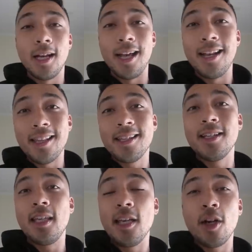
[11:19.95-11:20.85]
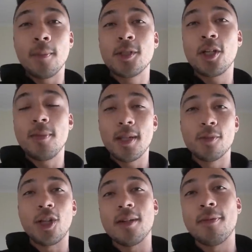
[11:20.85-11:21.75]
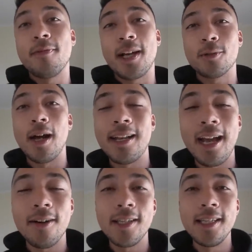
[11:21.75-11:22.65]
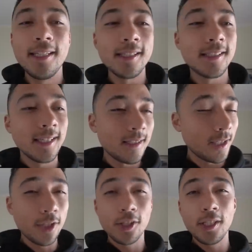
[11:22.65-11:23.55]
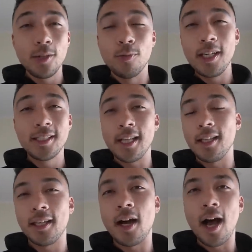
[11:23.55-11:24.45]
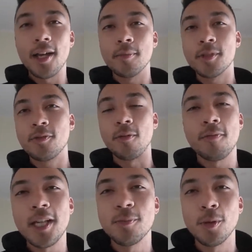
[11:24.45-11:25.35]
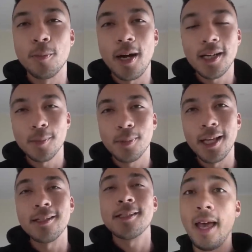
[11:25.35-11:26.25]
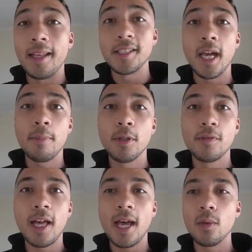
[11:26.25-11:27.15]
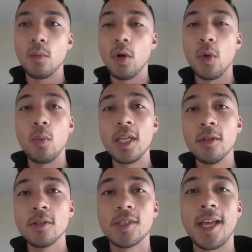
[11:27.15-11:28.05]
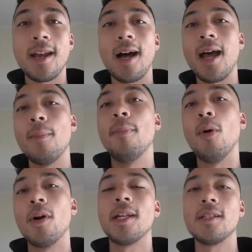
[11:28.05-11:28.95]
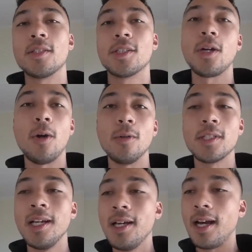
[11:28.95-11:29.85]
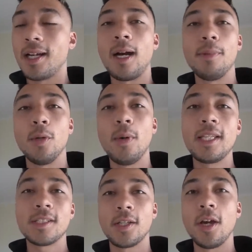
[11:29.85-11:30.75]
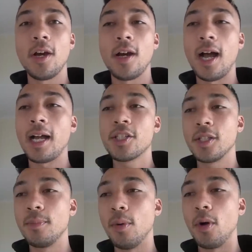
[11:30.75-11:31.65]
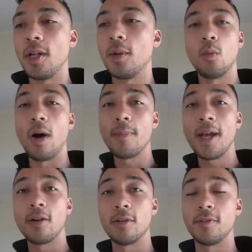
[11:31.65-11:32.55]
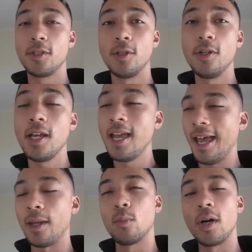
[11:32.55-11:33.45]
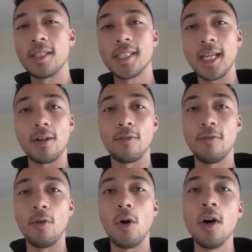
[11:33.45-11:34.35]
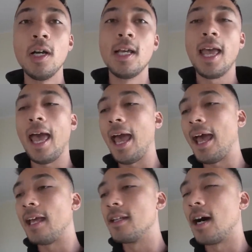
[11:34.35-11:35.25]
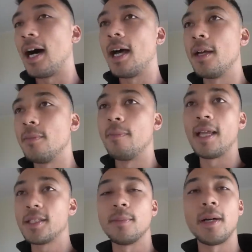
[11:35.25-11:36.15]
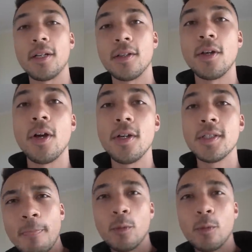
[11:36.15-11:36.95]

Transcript: Another income stream that I'm trying to perfect right now is essentially reselling items from Facebook Marketplace. An example of that were wheels that I bought and sold a couple of weeks ago. I actually bought one pair of two and one set of four, and I made some money on those.